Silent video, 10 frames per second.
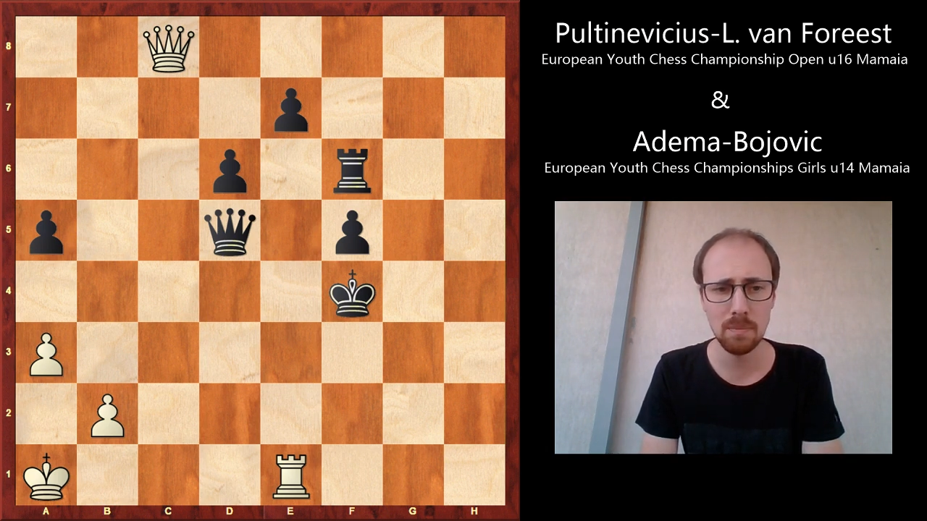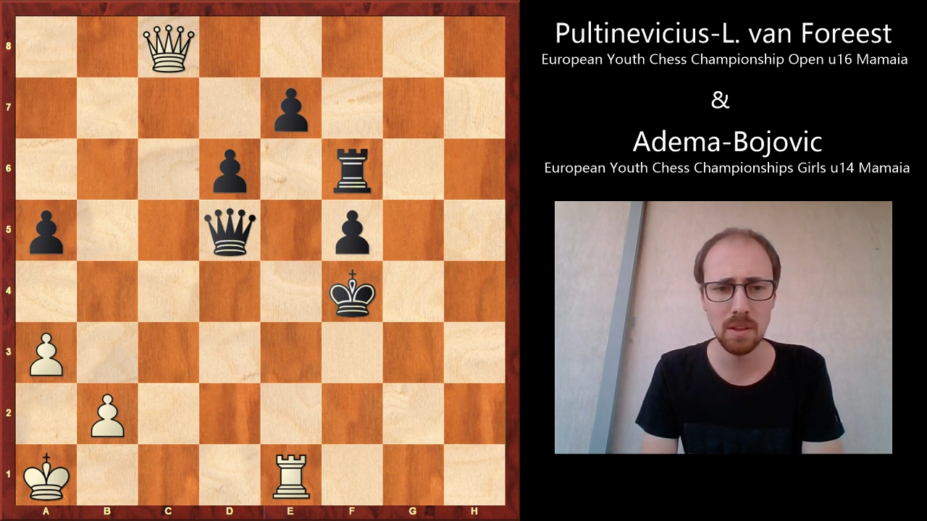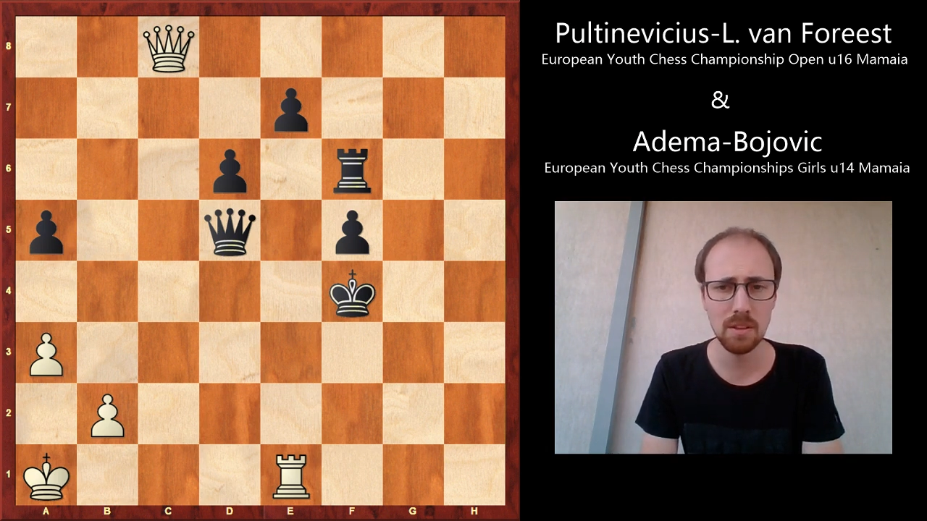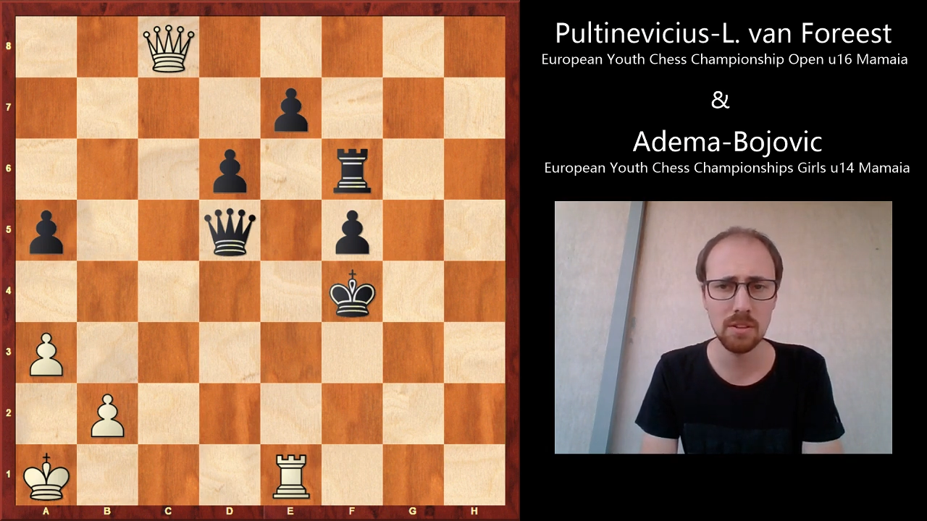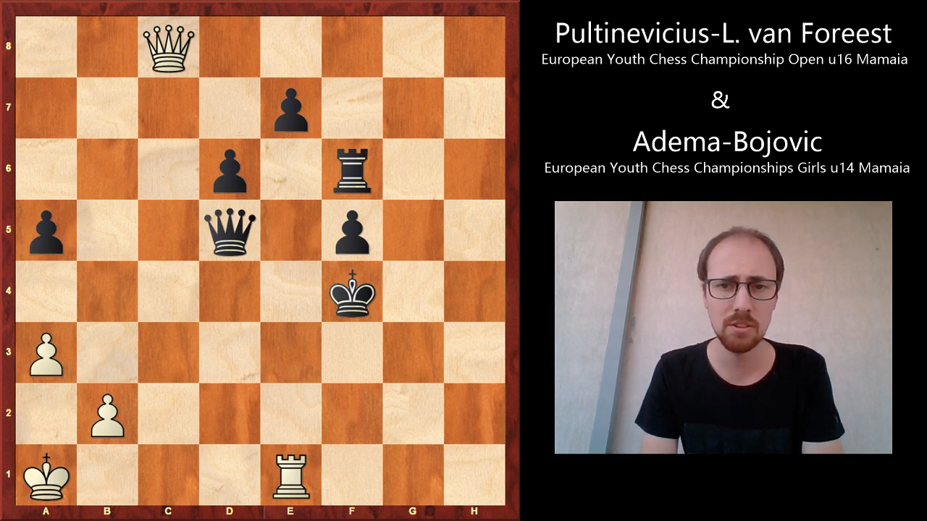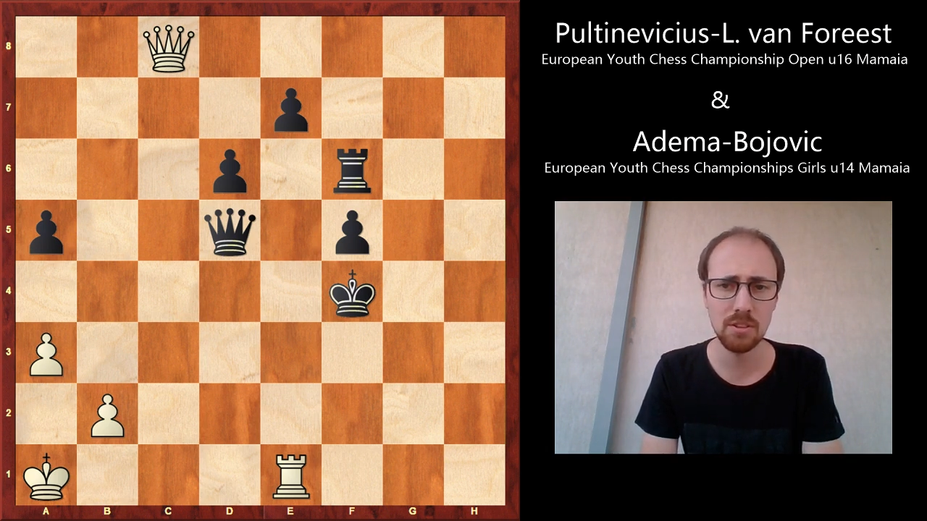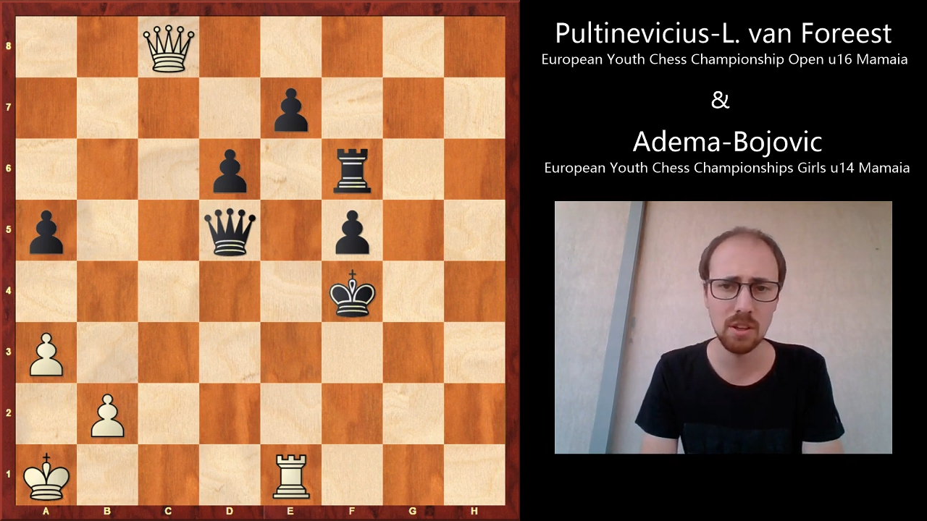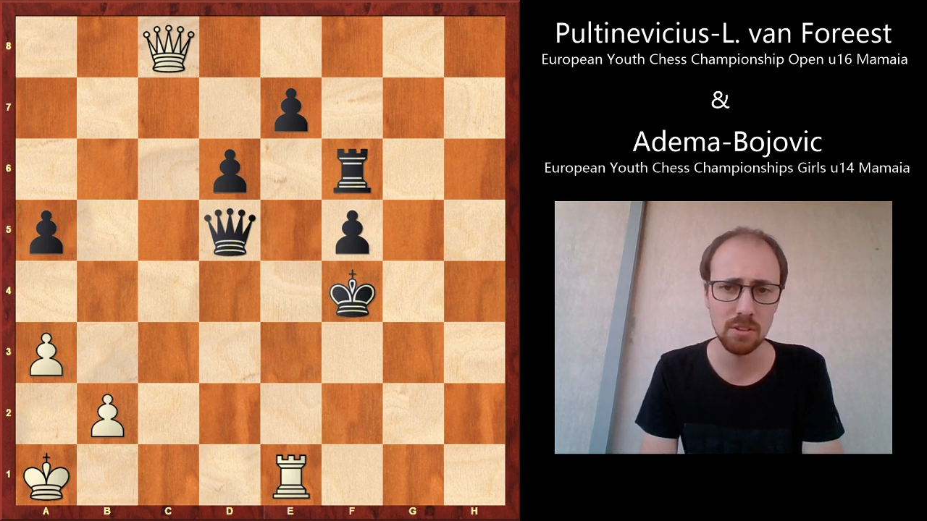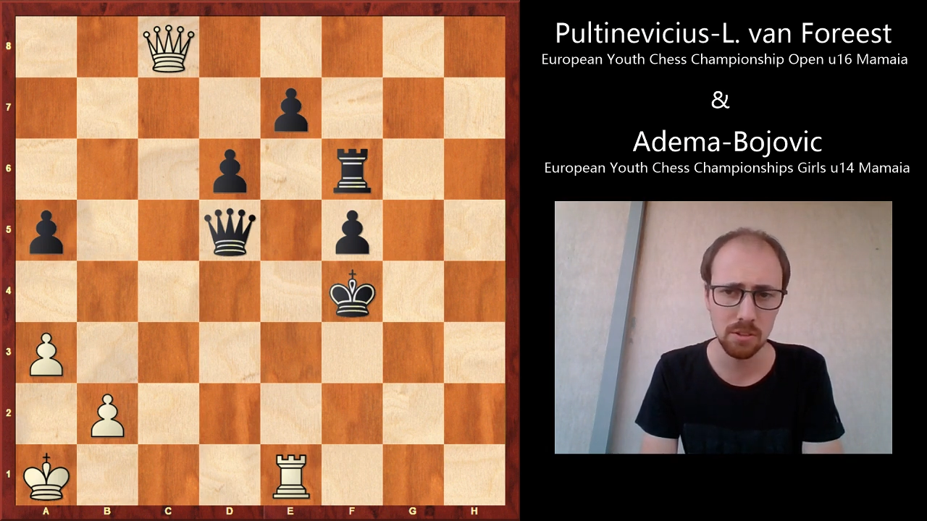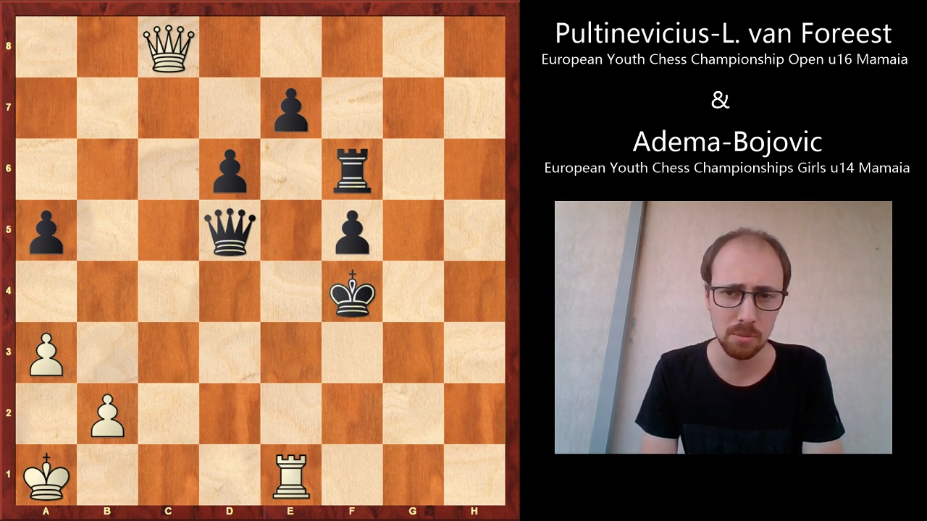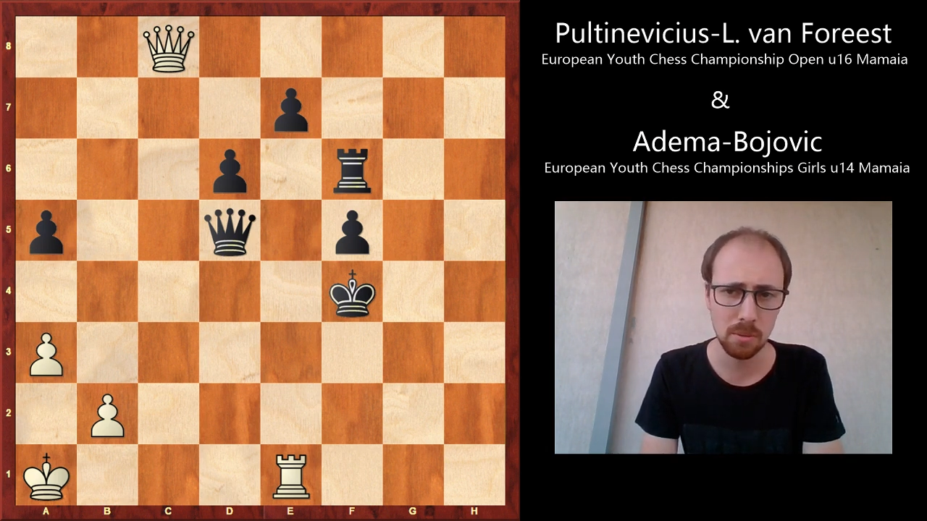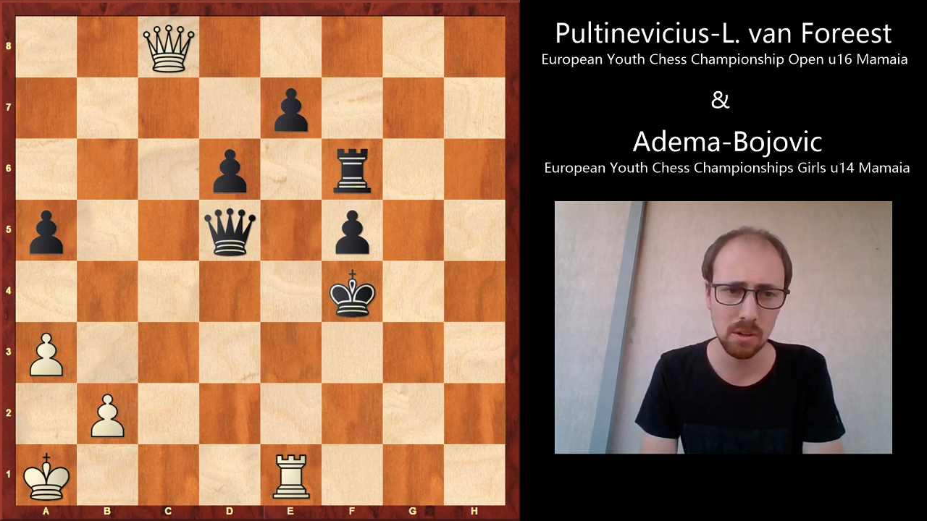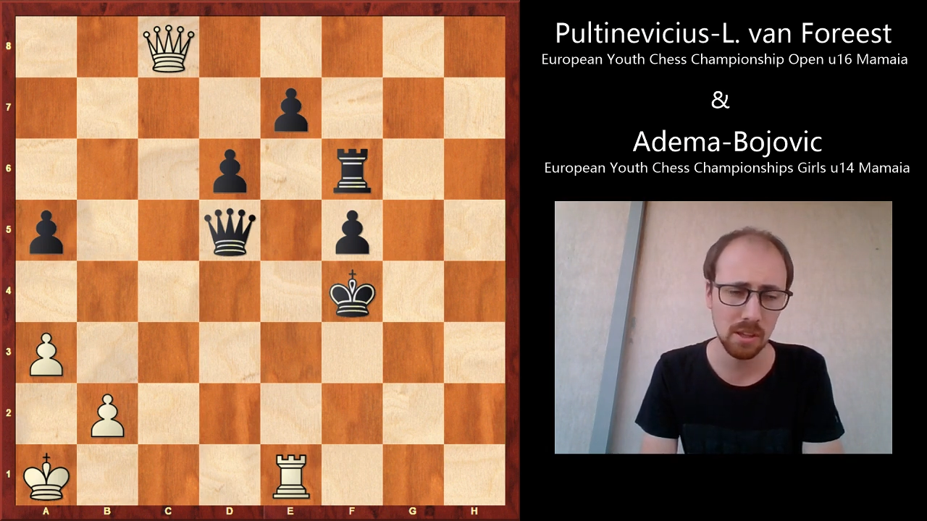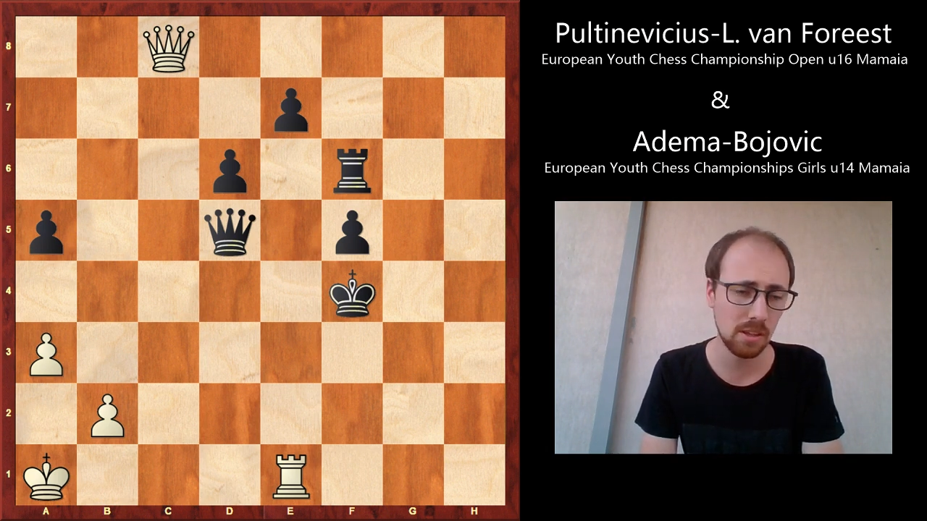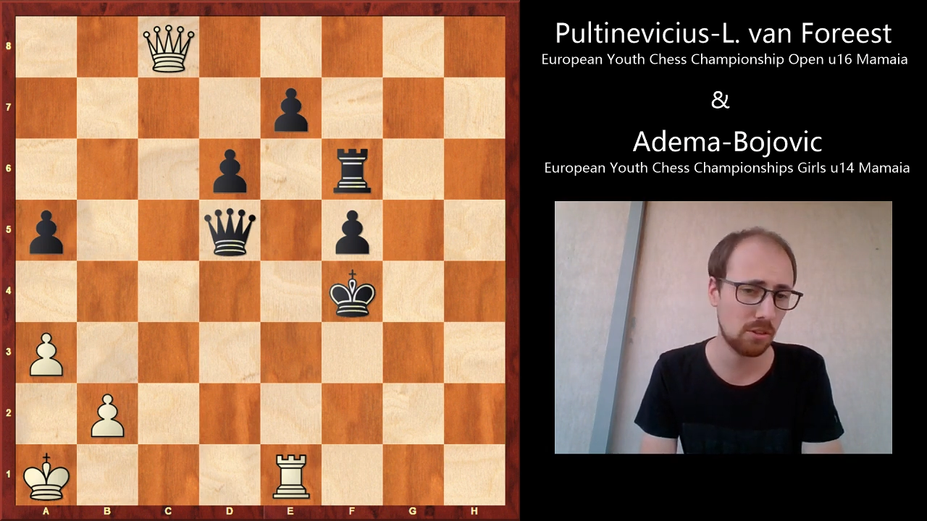and the chances his
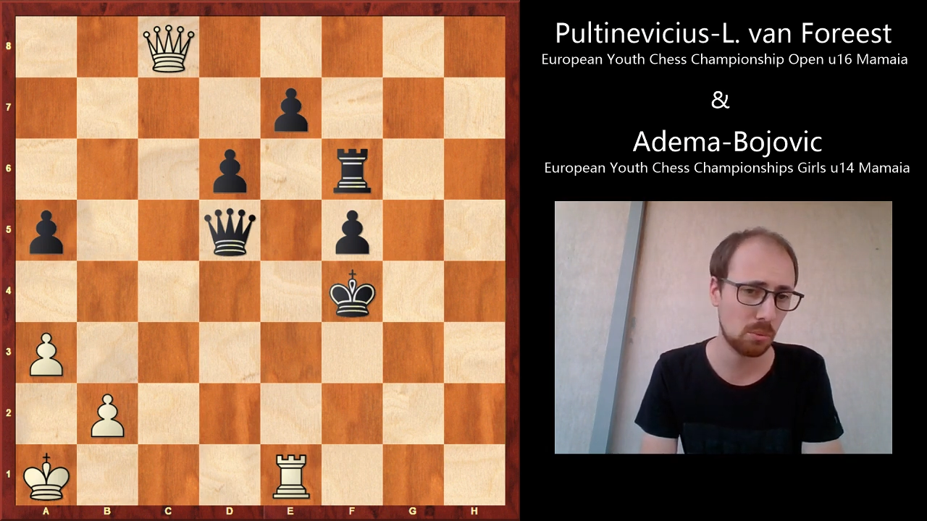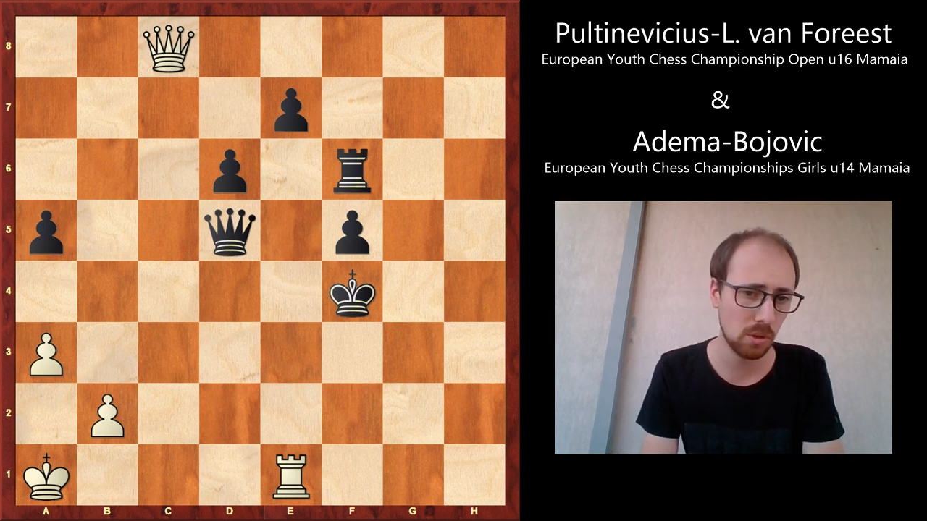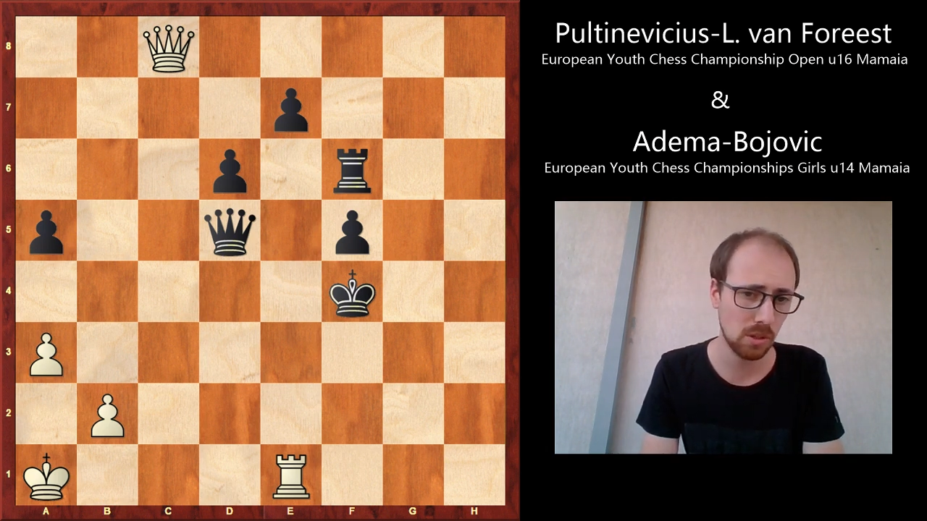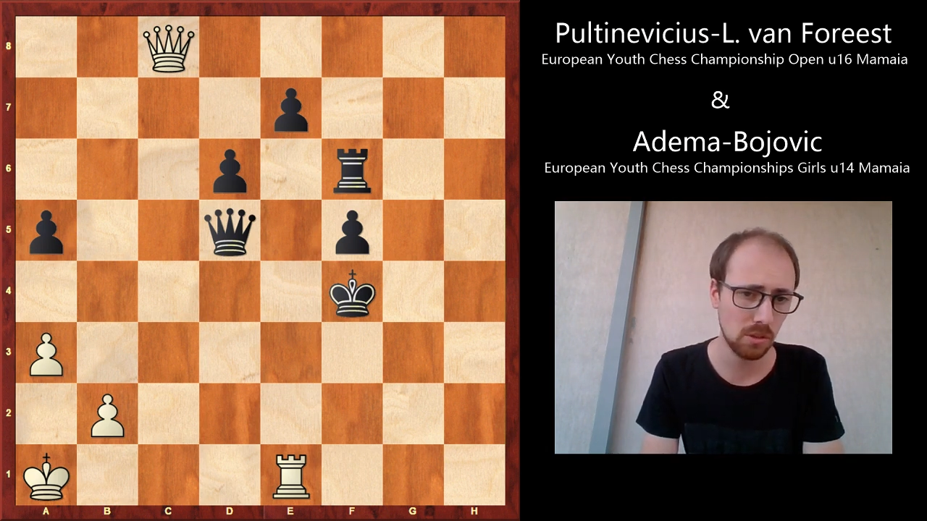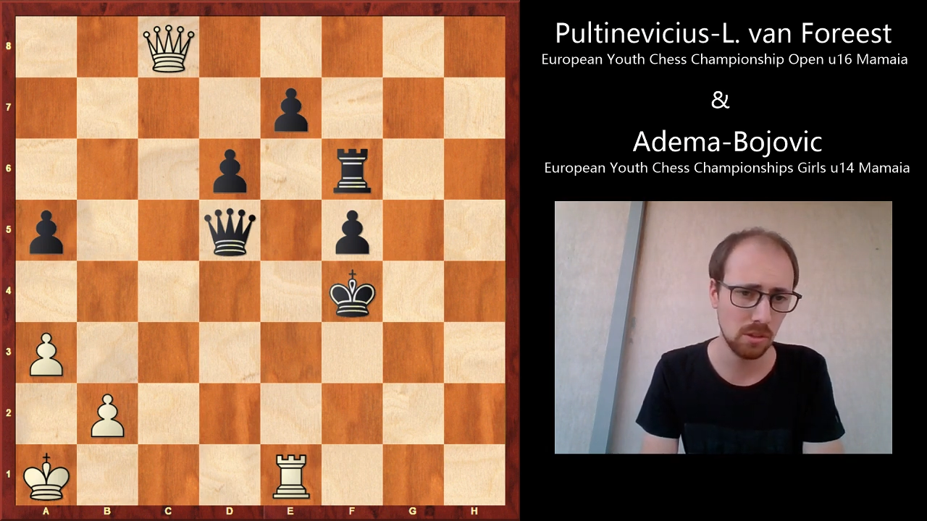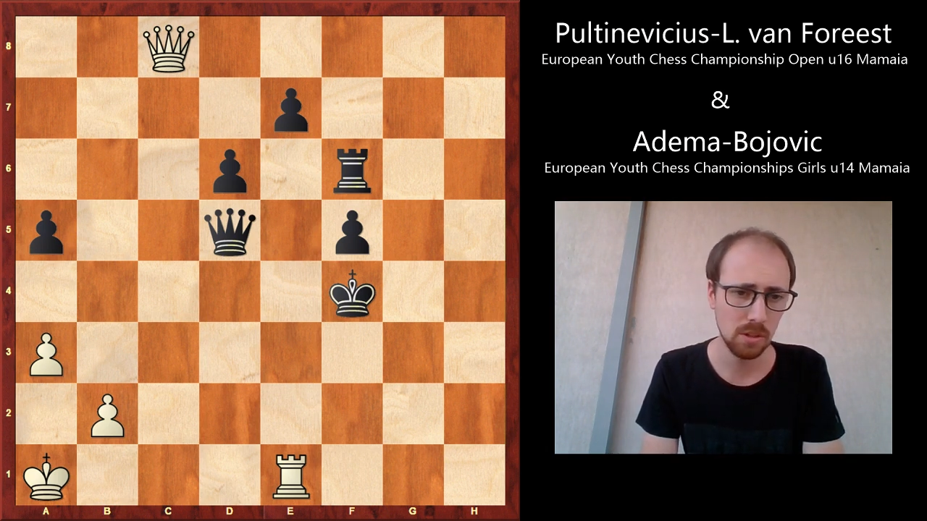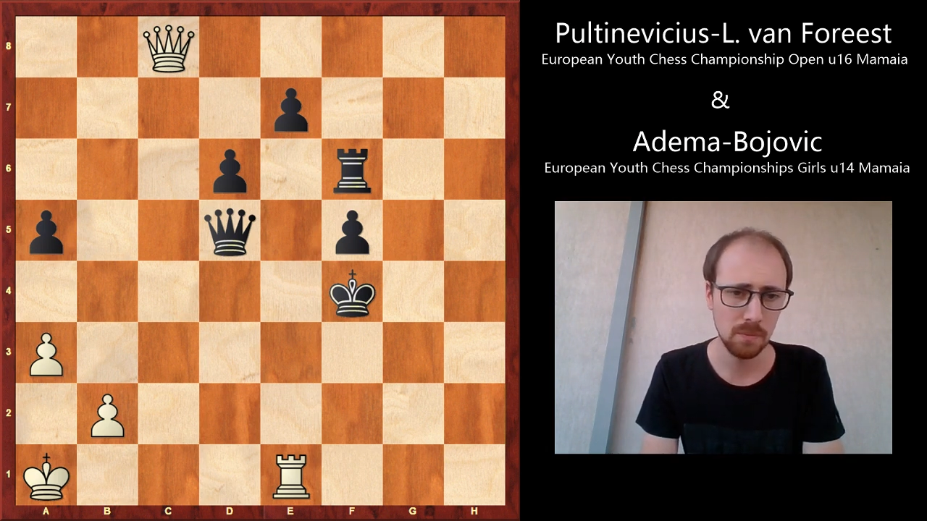opponent had as well,